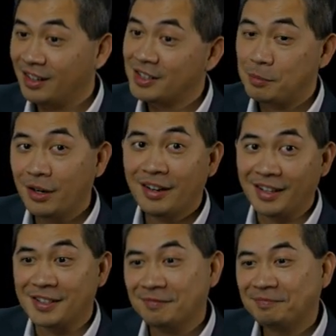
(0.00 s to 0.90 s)
it's pretty
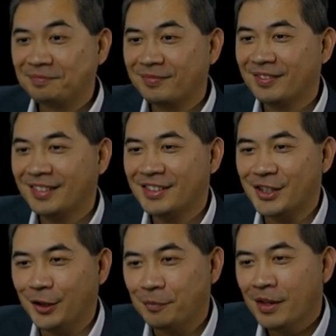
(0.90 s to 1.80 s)
nice.
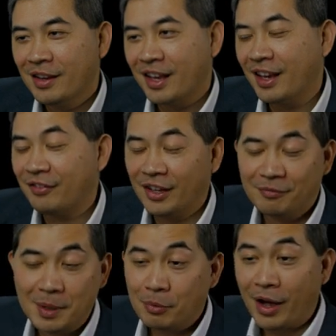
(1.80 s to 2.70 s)
So if,
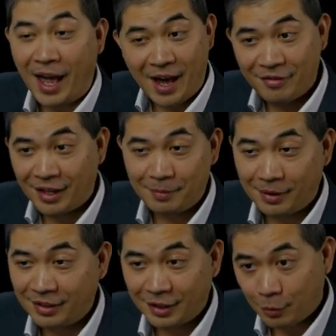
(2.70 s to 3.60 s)
if people have that
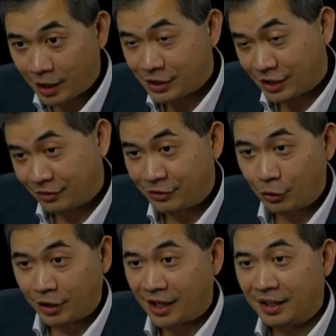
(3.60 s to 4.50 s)
ability to watch stuff in
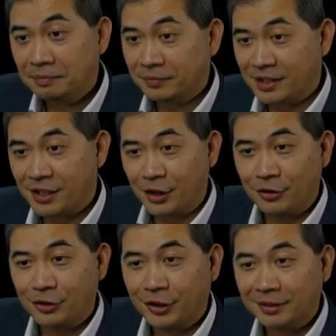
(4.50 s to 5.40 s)
4K, I say
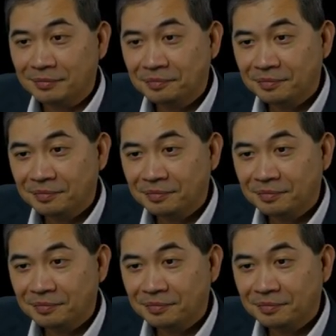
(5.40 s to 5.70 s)
go for it.